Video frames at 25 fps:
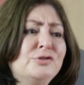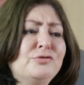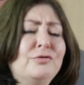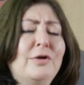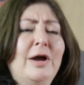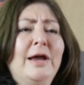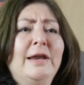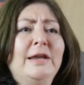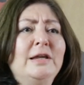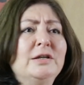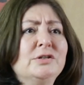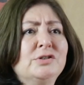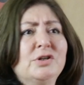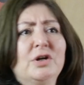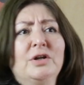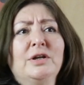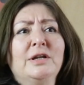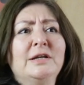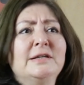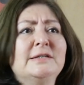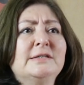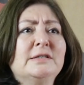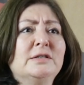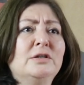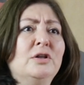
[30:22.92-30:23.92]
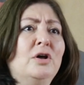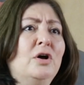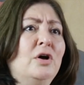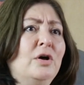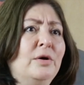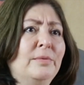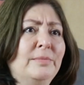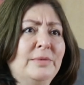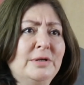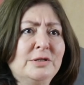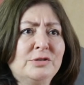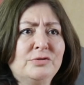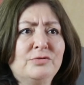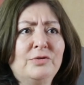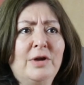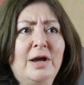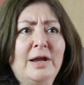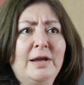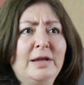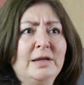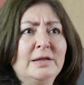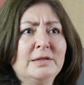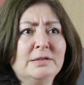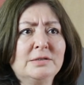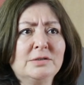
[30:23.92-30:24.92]
his writings on Islam
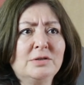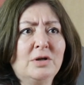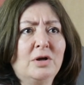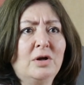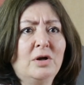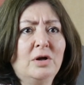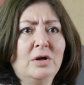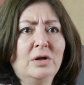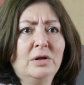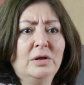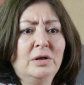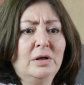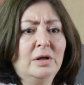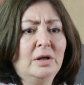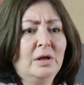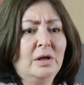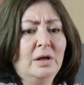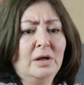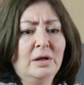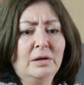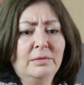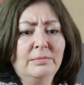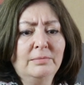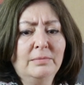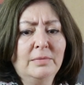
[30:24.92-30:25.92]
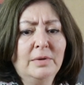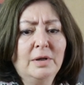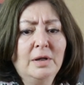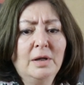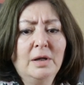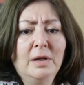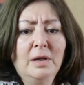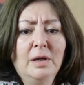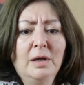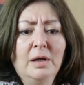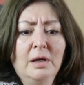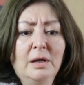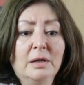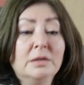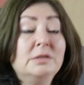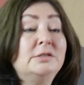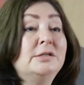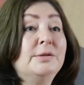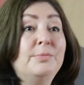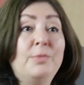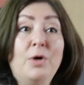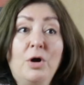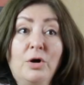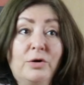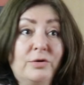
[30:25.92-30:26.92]
his writings on um,
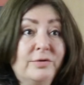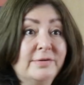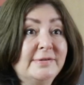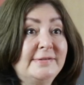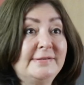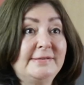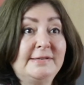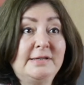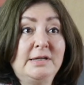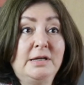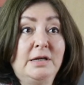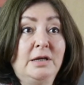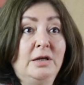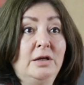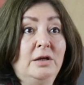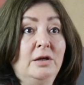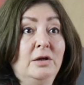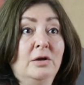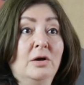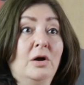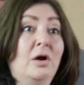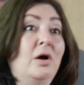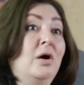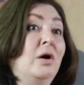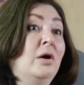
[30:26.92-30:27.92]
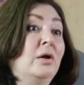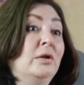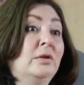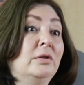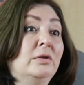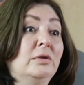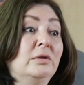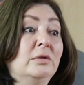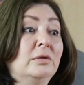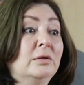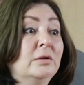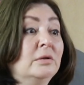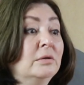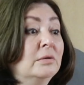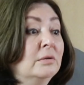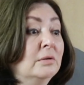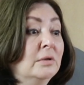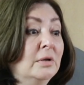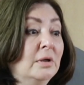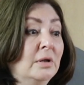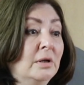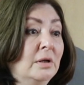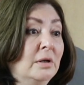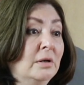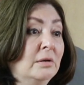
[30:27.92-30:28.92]
democracy on
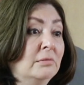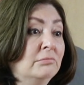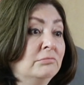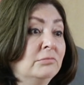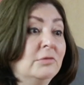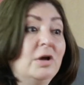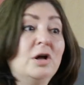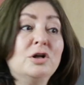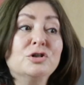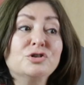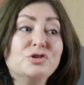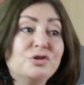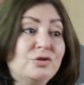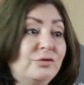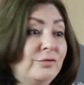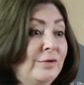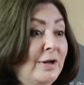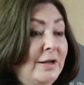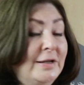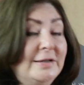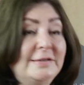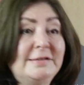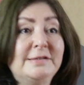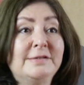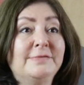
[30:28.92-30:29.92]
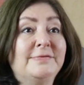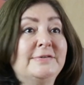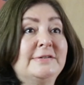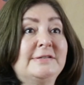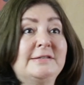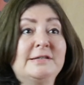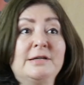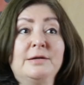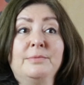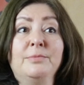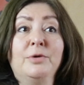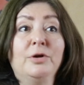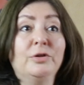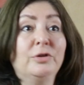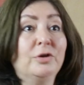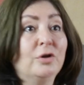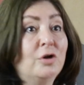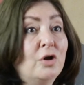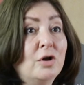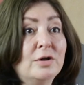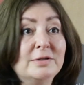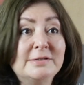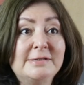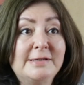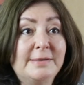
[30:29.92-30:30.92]
um, cultural relativism
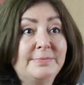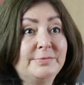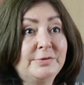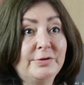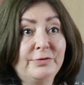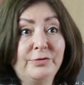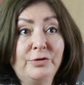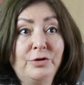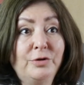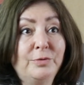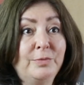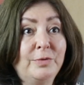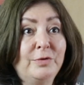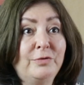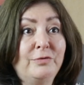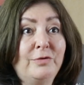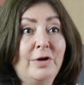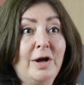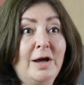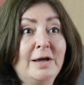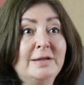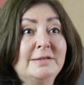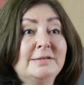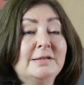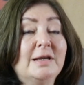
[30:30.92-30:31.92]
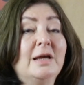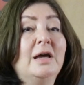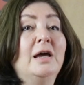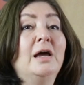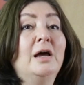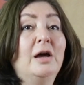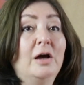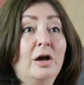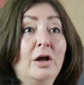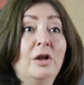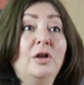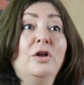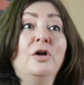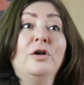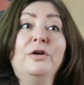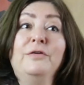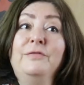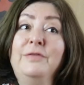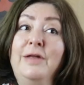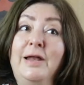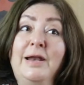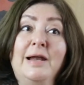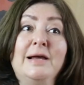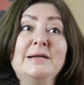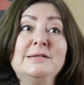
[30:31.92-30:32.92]
on the concept of human rights a
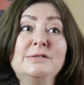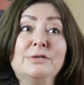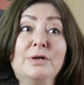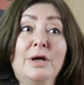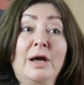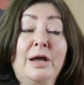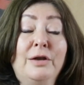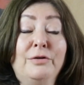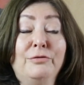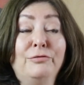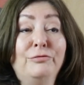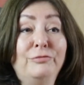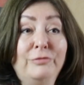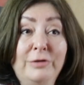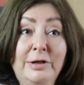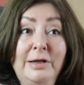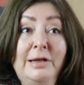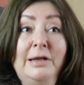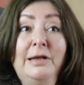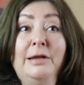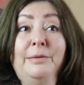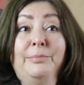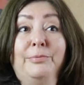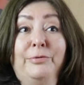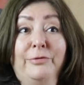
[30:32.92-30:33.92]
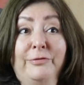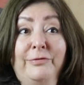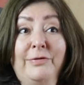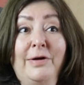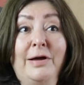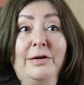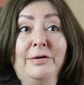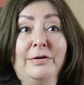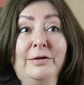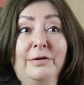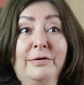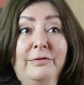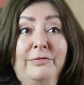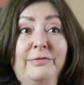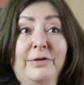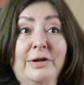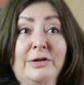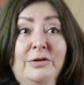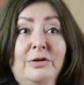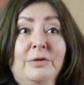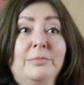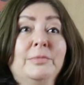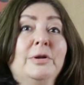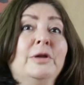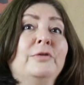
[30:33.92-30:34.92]
lot of that has had a really profound
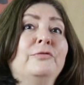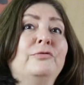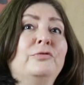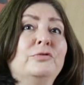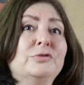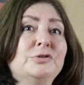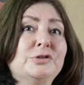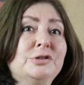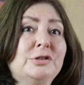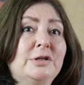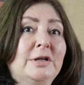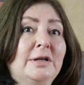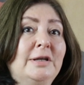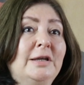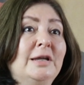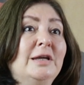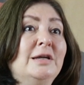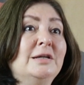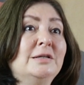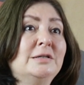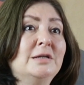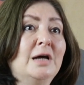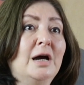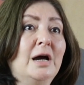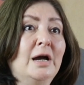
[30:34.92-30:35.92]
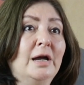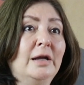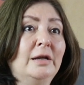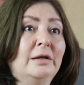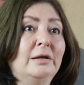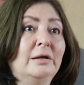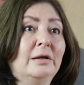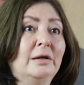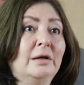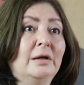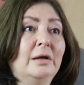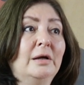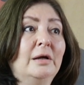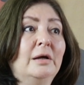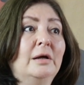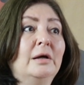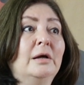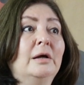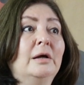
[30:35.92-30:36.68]
effect on me unfortunately he died